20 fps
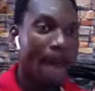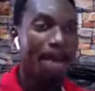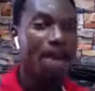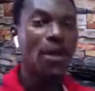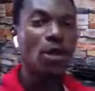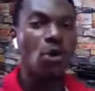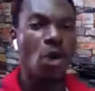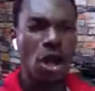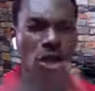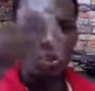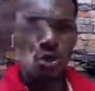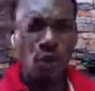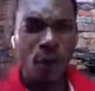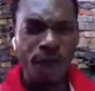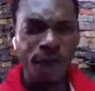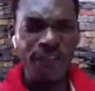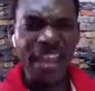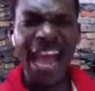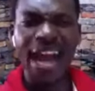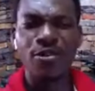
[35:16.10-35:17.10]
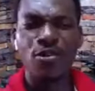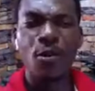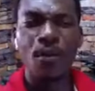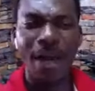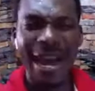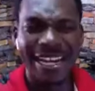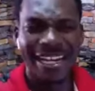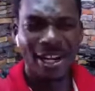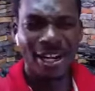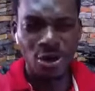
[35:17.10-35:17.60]
Because Kofi
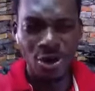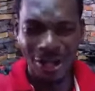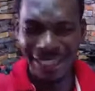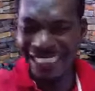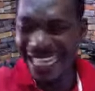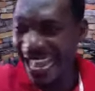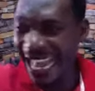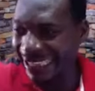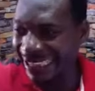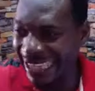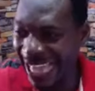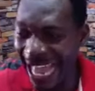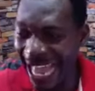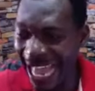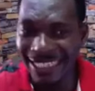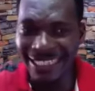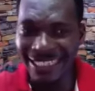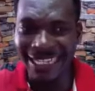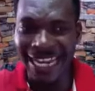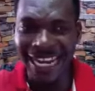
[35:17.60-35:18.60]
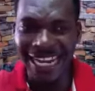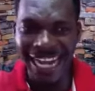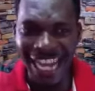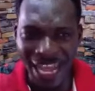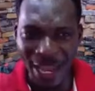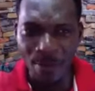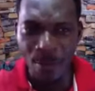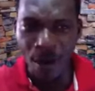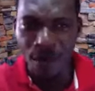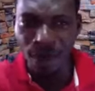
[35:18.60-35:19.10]
Adoma did not attach the
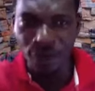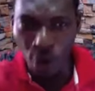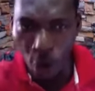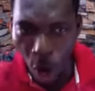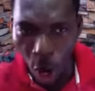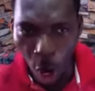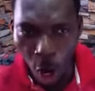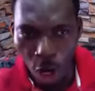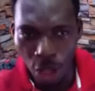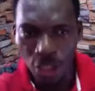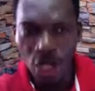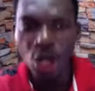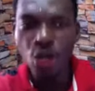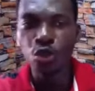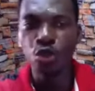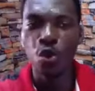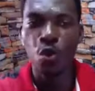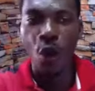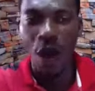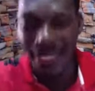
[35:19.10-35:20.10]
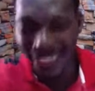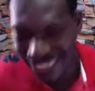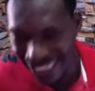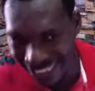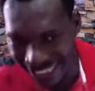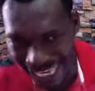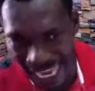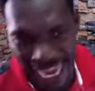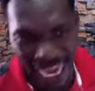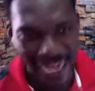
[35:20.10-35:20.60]
name of God to what
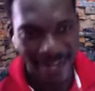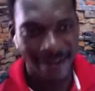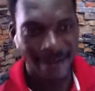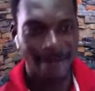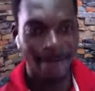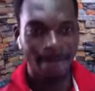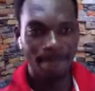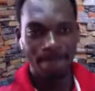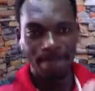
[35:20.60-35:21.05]
he said.